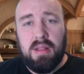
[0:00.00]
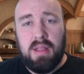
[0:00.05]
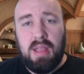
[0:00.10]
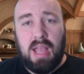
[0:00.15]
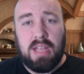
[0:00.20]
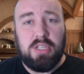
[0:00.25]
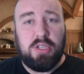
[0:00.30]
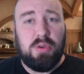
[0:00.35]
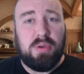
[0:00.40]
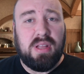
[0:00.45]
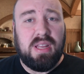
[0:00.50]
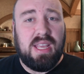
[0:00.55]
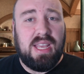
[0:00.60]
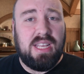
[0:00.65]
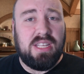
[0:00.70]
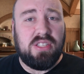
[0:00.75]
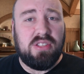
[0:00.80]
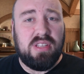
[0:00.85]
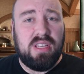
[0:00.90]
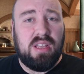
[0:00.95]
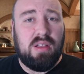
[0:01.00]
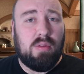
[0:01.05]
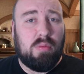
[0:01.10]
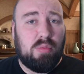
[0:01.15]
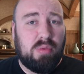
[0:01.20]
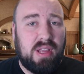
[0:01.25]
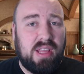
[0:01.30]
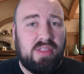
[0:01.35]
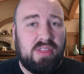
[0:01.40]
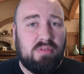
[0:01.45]
as you can easily
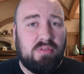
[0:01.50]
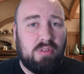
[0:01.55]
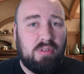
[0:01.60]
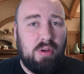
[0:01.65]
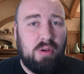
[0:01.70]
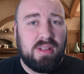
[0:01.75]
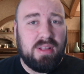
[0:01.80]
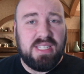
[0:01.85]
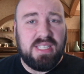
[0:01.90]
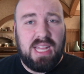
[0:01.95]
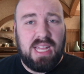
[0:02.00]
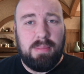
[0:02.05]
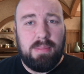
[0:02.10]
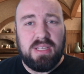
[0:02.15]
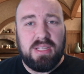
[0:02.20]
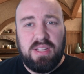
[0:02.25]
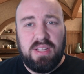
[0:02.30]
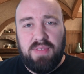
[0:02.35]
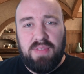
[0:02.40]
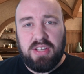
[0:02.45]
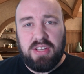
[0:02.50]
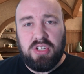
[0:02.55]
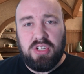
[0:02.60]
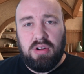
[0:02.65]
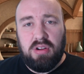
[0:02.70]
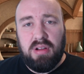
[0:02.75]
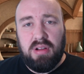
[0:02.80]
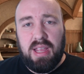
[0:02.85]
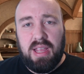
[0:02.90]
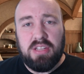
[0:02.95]
read through and set up this
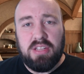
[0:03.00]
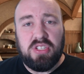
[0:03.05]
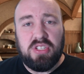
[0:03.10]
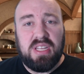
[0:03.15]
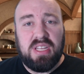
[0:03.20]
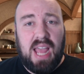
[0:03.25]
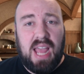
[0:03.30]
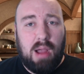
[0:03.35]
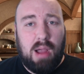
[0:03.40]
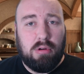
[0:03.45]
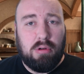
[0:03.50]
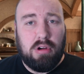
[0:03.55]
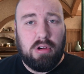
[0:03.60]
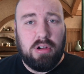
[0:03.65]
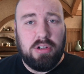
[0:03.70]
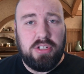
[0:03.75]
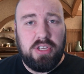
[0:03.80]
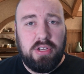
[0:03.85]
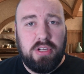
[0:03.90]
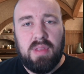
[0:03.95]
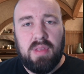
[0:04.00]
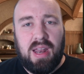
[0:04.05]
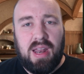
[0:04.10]
adventure in just an hour or two,